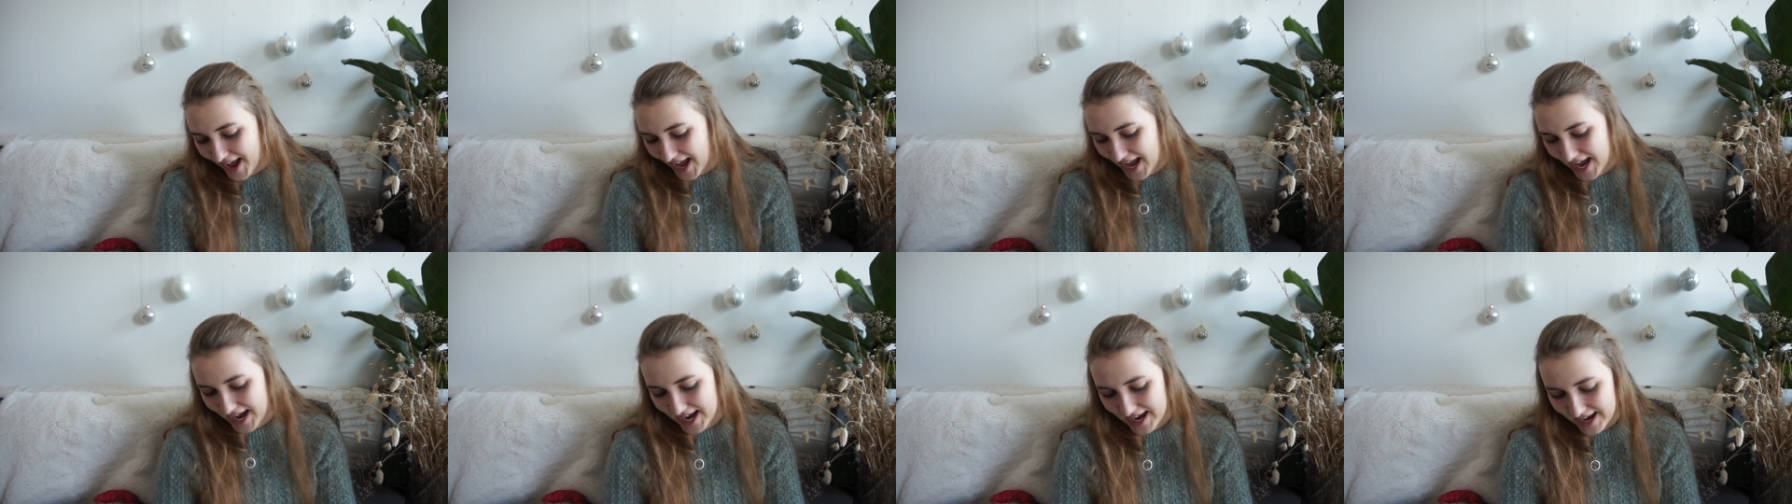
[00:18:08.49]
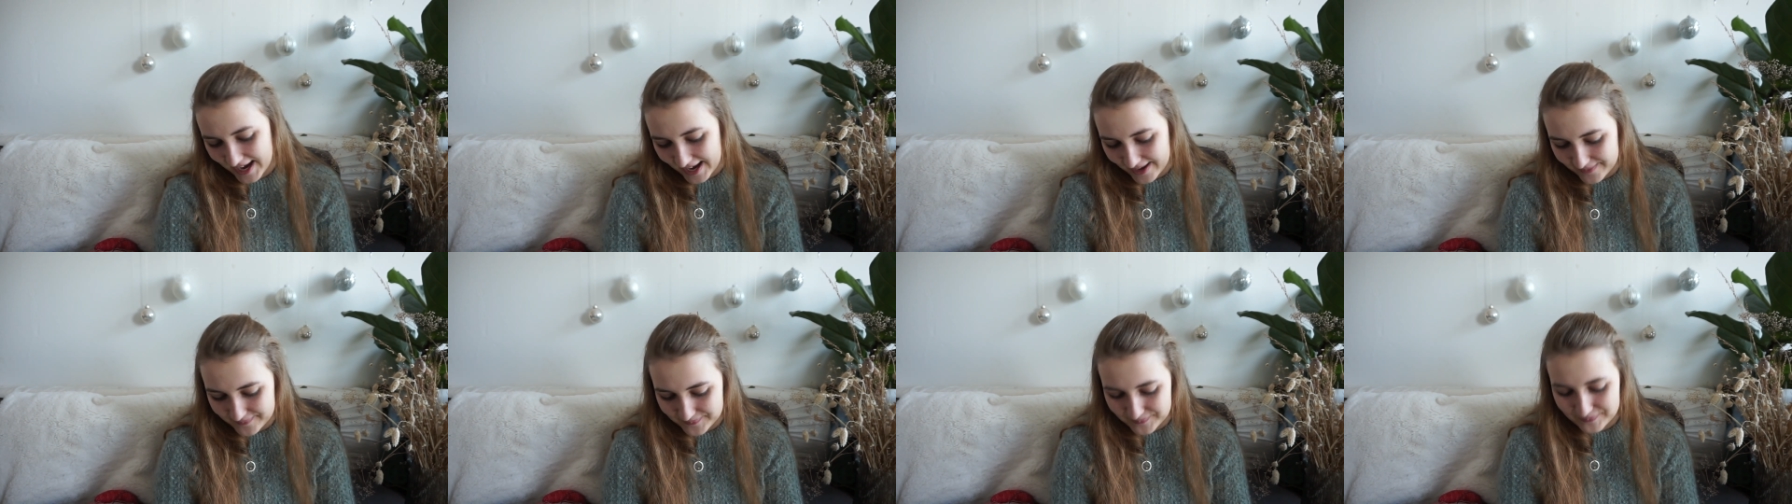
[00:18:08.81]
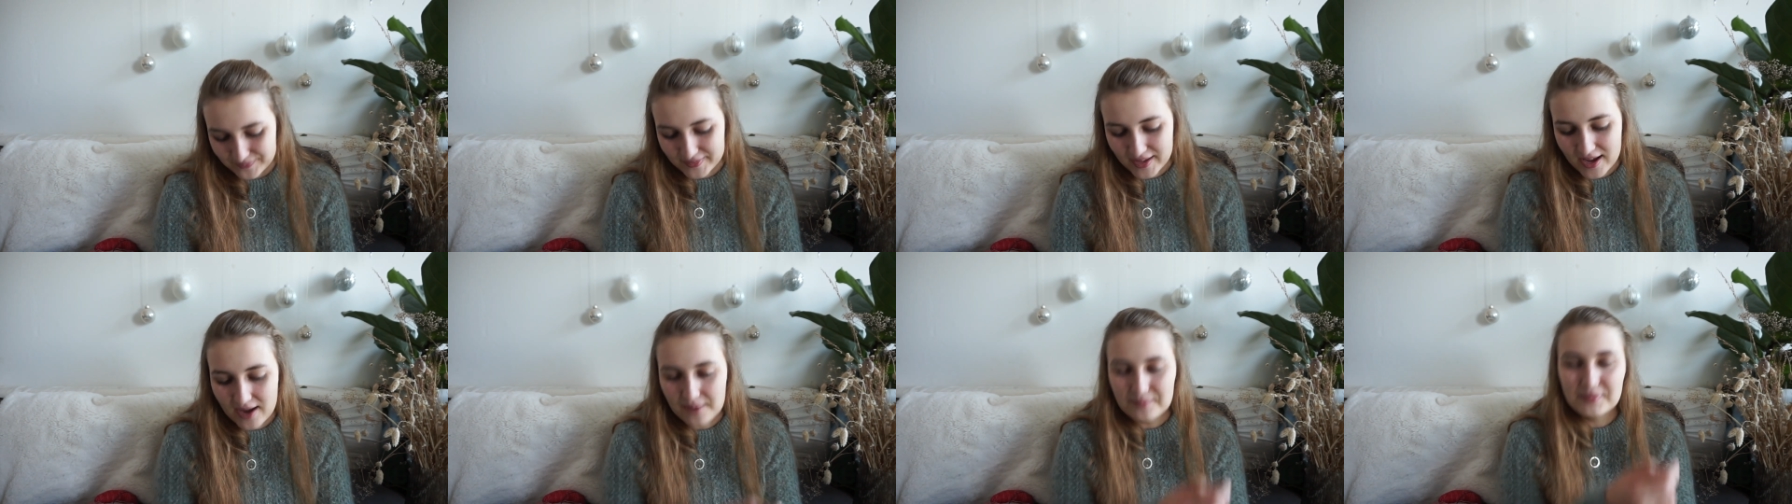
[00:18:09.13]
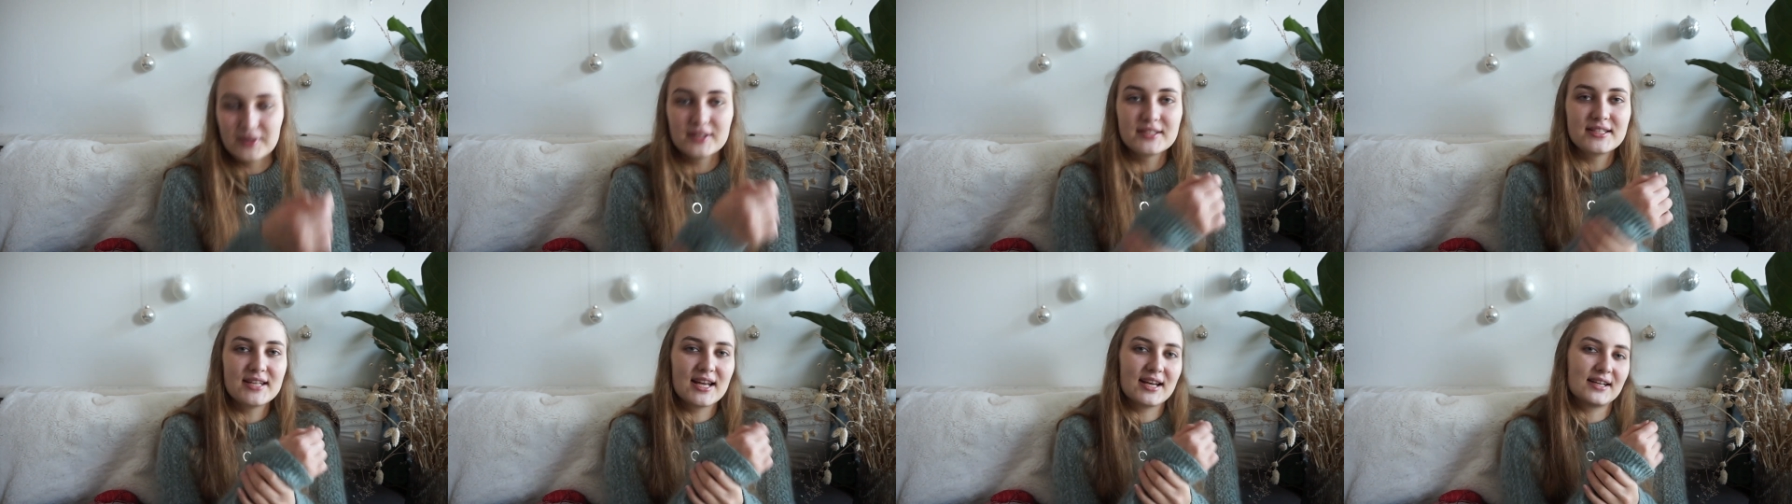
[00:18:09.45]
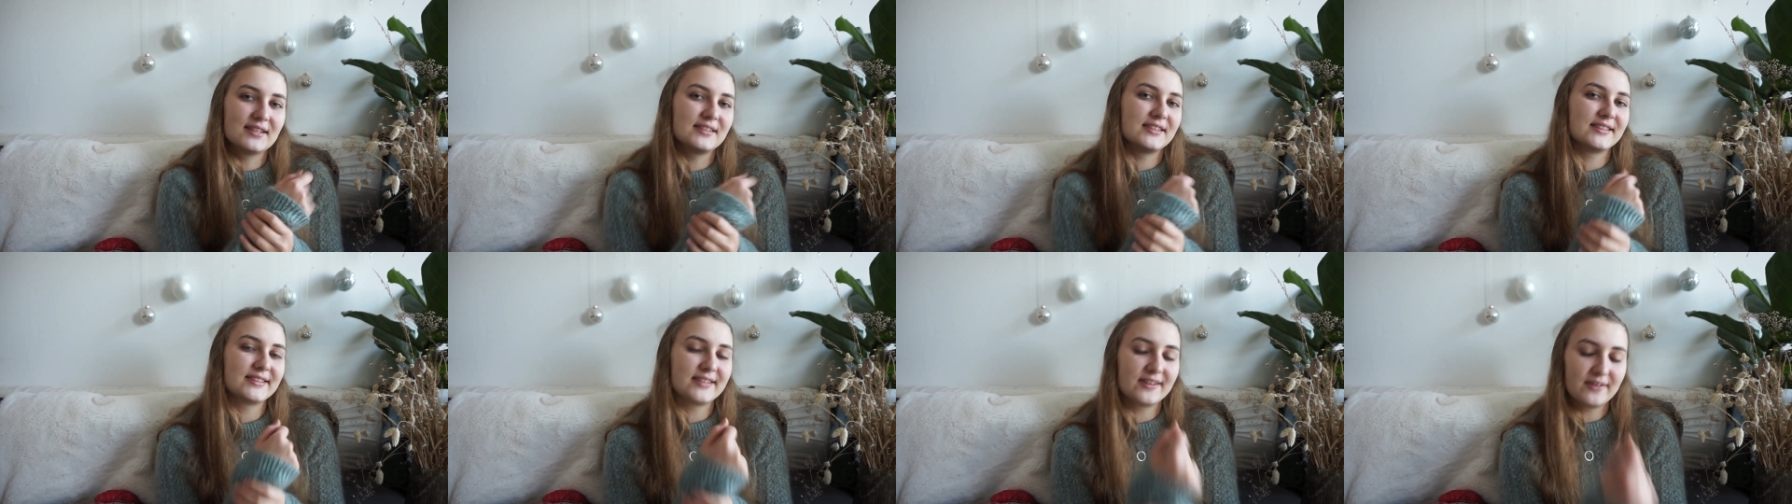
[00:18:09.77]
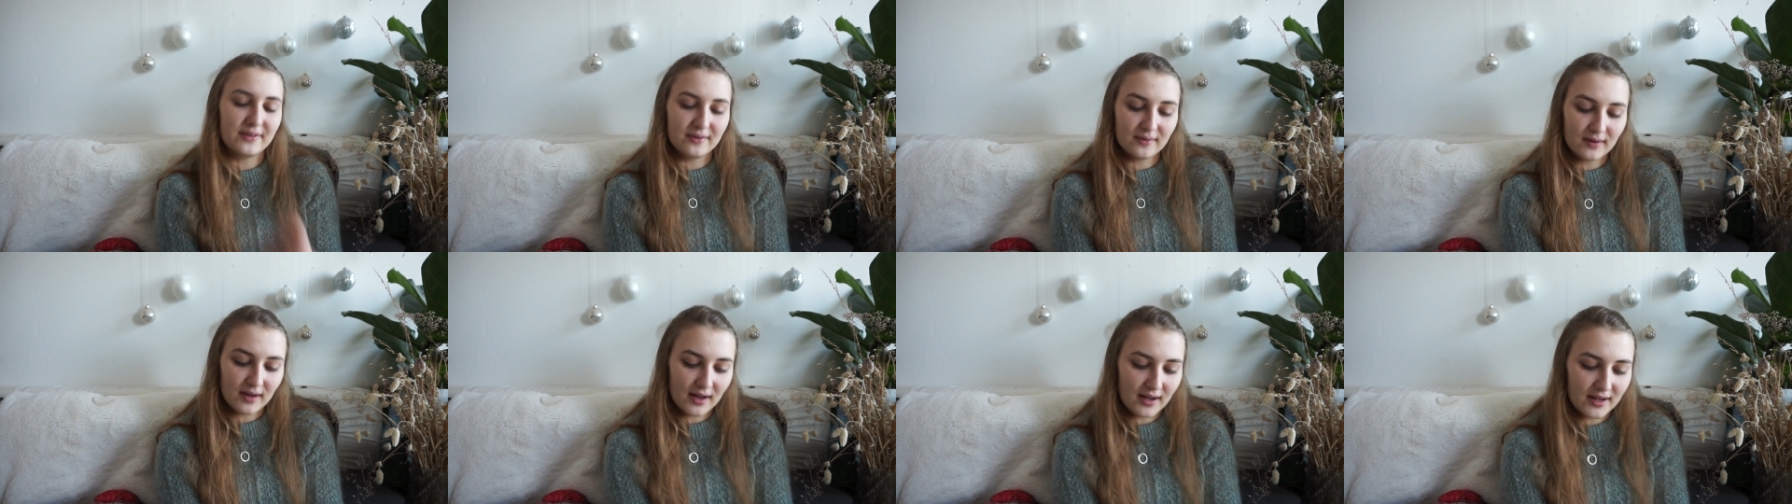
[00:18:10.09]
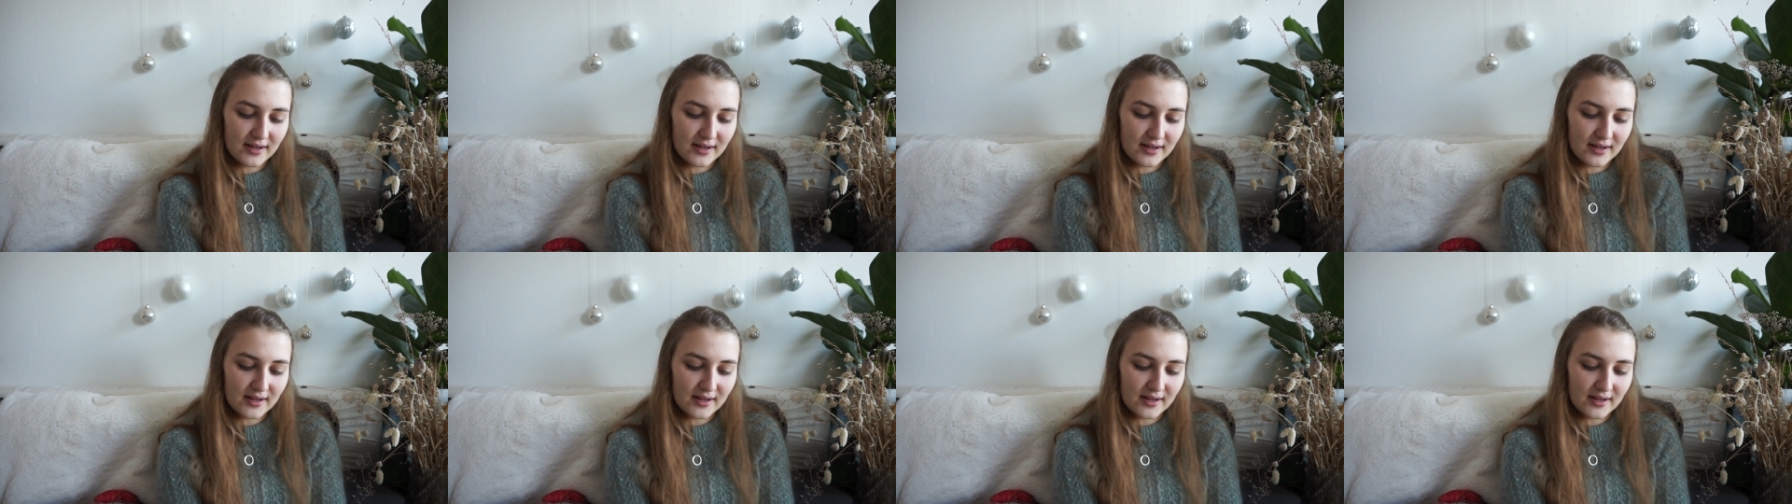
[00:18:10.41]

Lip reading: But yeah, so